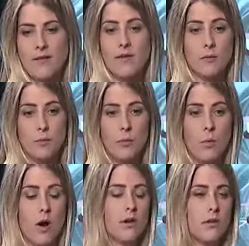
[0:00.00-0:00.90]
I've never
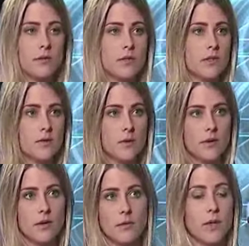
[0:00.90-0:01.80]
walked through
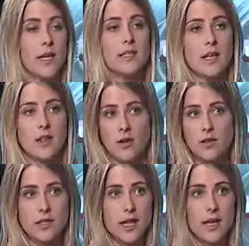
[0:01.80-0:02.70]
a place that
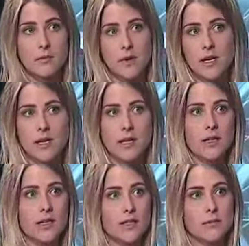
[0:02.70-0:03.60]
looks like
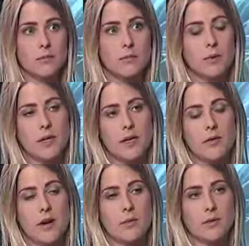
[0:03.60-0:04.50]
Maidan. It's pretty
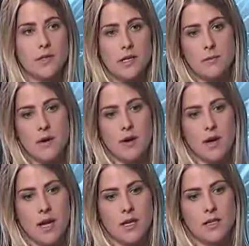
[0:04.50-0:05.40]
incredible seeing the
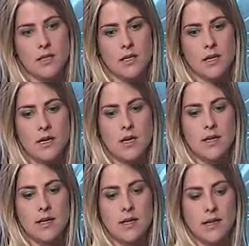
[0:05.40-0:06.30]
barricades, and
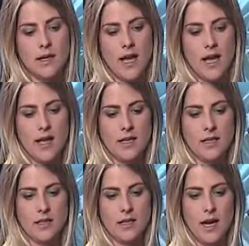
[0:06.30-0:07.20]

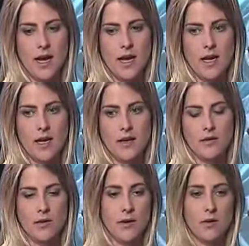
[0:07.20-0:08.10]

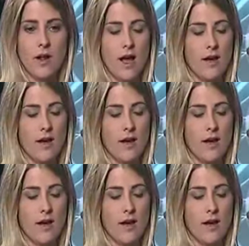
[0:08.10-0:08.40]
though I don't